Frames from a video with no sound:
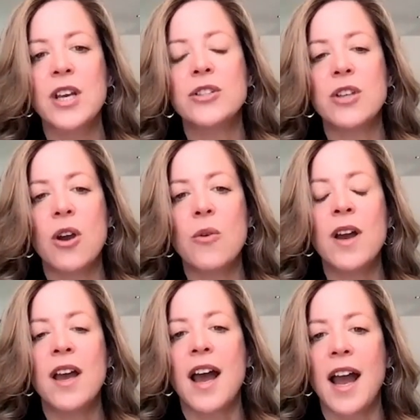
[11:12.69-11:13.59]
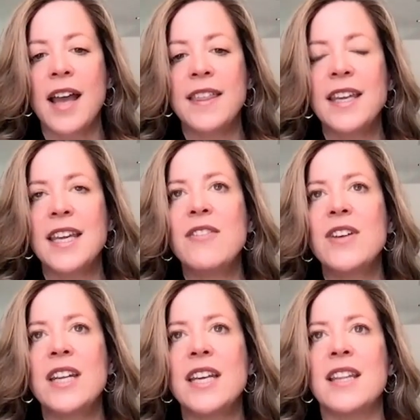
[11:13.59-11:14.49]
So I think
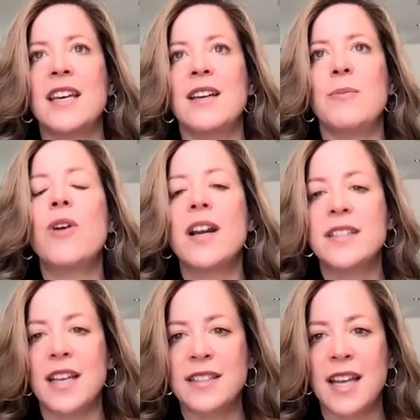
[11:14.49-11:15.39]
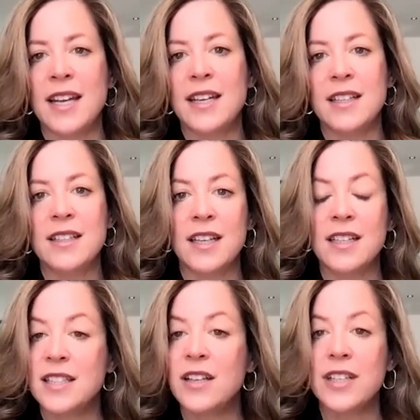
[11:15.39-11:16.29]
even it, the process and the, the
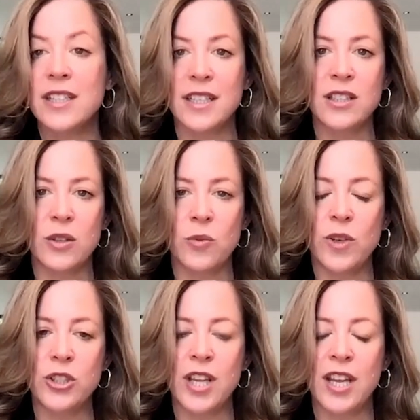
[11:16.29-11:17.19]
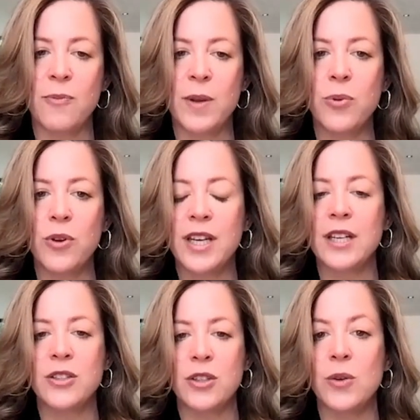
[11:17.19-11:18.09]
seriousness in which they've been
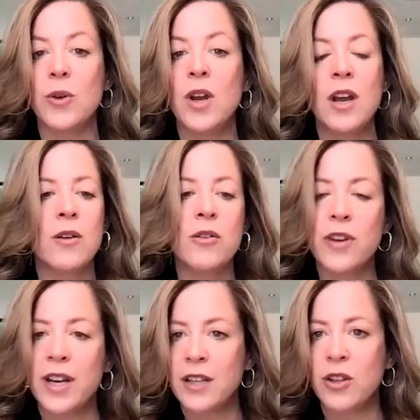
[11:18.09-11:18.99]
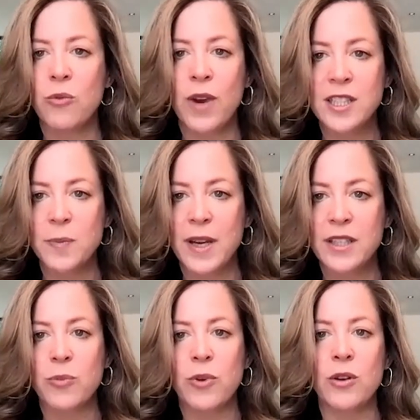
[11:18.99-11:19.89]
putting to creating their
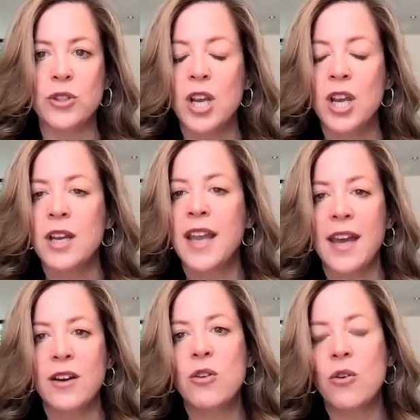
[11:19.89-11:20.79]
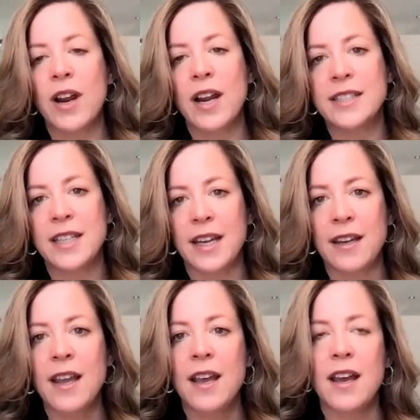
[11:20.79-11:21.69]
rights-based approach,
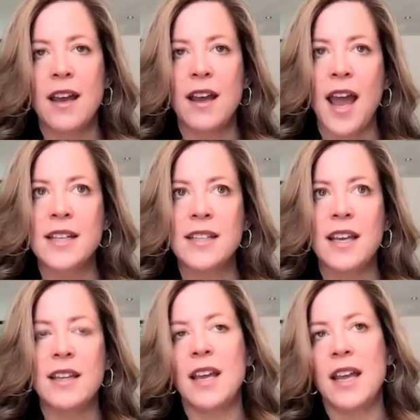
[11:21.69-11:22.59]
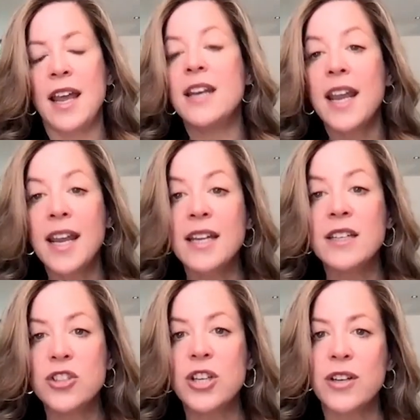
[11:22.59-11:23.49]
categorizing uh, has and
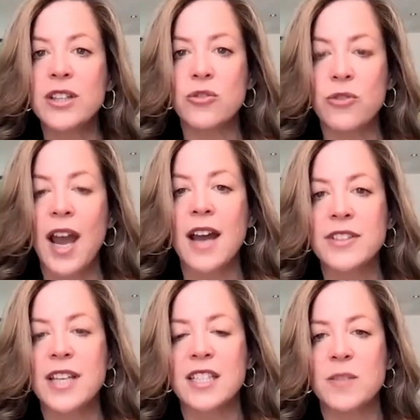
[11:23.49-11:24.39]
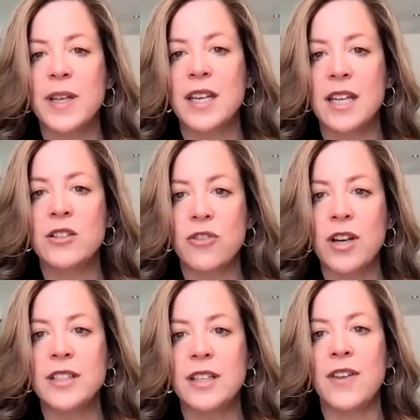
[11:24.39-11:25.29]
and sharing the drafts has been
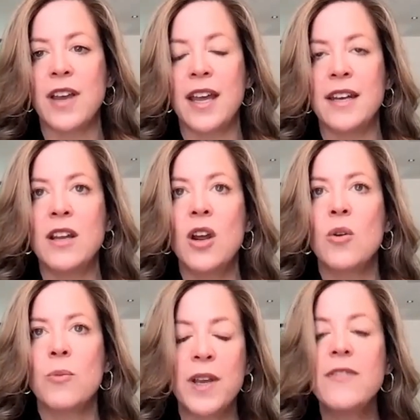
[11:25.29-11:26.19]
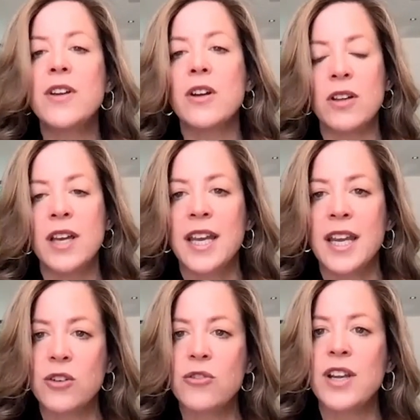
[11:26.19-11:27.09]
instructive and pivotal
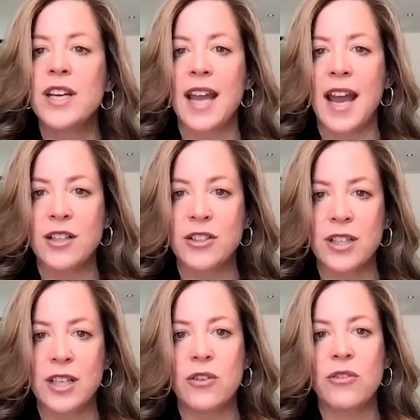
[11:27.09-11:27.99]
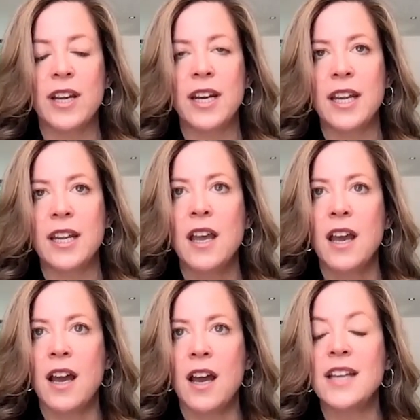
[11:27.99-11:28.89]
in creating action and creating
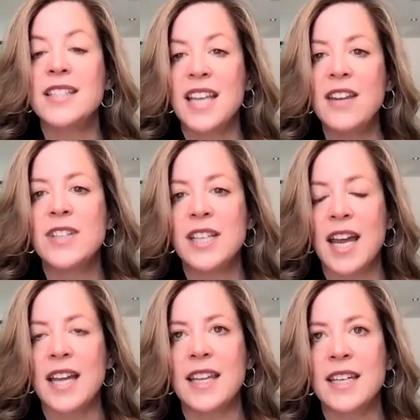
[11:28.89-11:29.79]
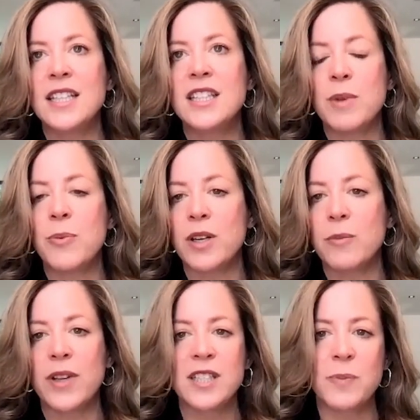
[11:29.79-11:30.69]
uh, a safety net that needs to be put
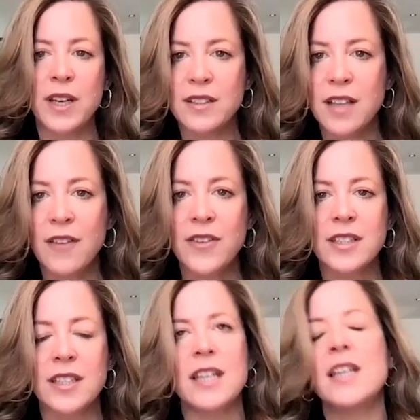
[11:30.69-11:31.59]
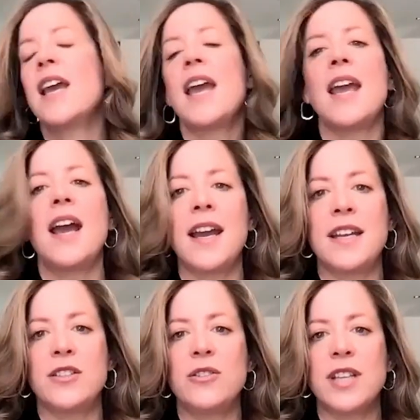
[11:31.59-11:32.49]
in place because obviously AI,
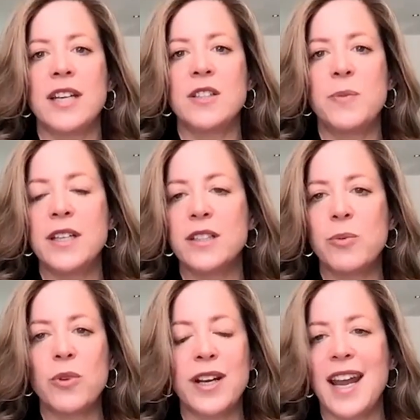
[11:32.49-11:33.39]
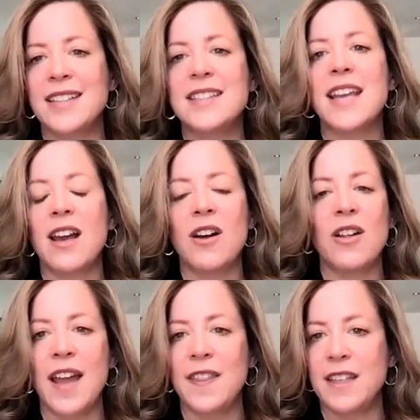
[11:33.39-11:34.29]
as you said, is being deployed at
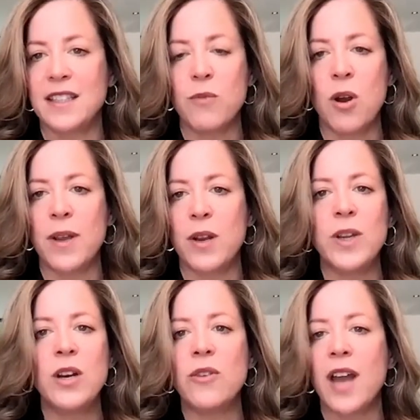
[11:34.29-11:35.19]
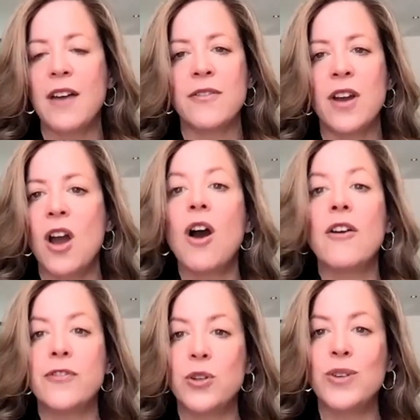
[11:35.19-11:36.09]
scale at this moment. We don't have
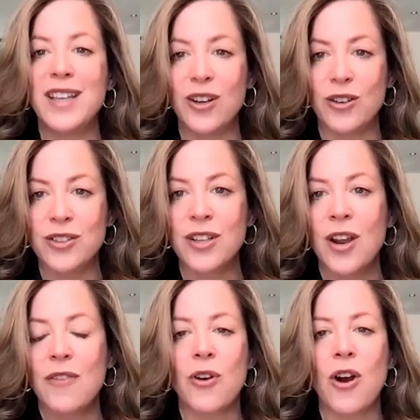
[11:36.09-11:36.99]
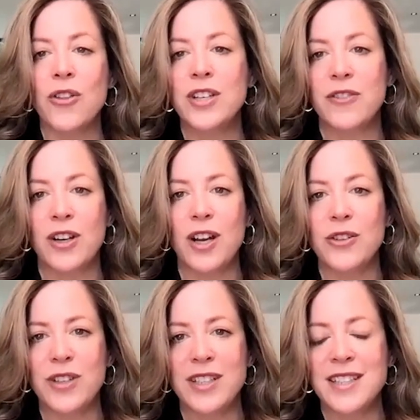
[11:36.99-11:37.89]
a few years for all the different
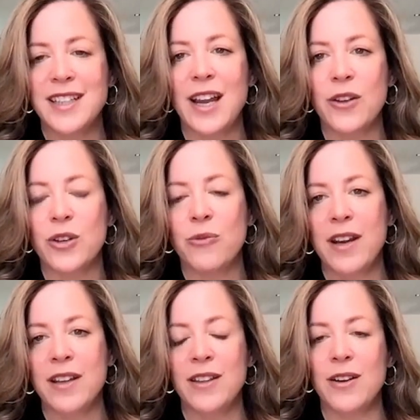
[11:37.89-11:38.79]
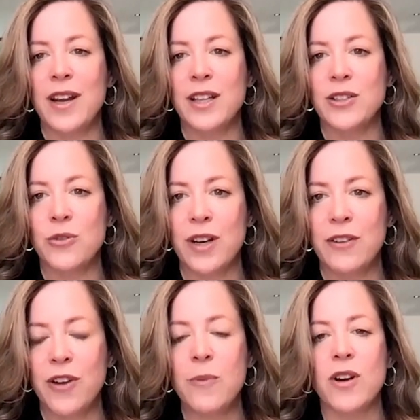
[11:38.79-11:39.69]
countries to lay out their reg- their regulatory
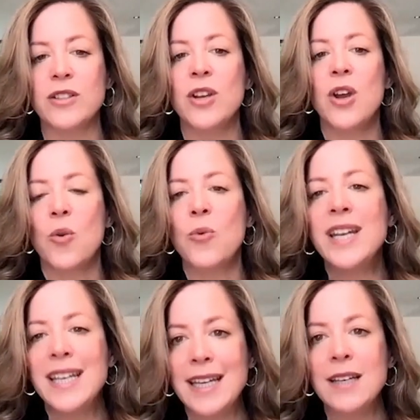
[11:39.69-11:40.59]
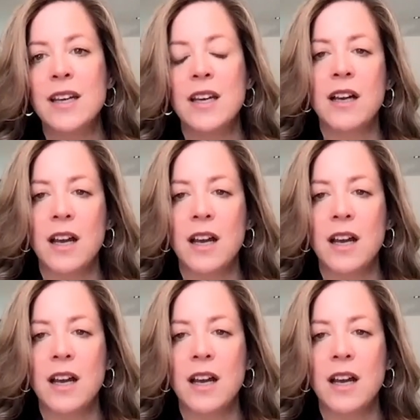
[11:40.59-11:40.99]
frameworks. We need